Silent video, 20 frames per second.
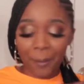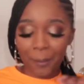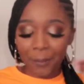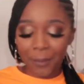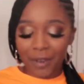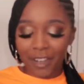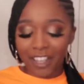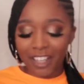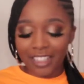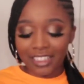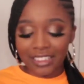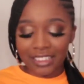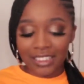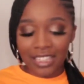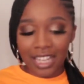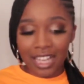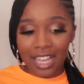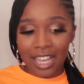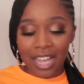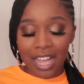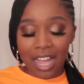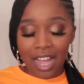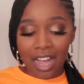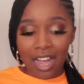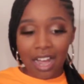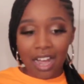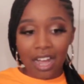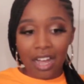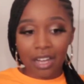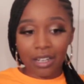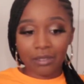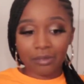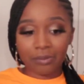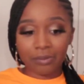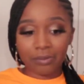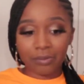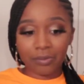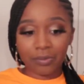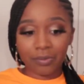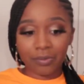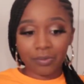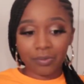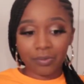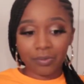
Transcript: But um,